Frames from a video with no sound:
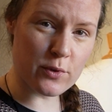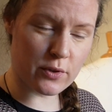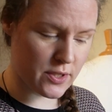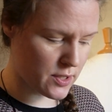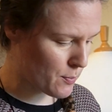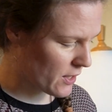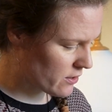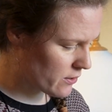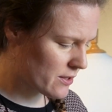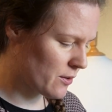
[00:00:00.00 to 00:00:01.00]
or
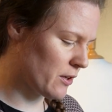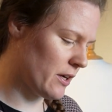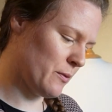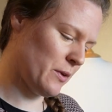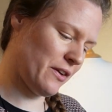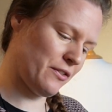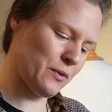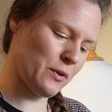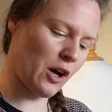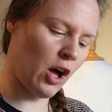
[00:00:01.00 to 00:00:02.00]
suspenders or whatever you
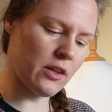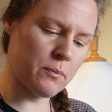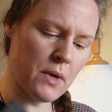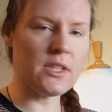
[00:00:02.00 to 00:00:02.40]
want to call them.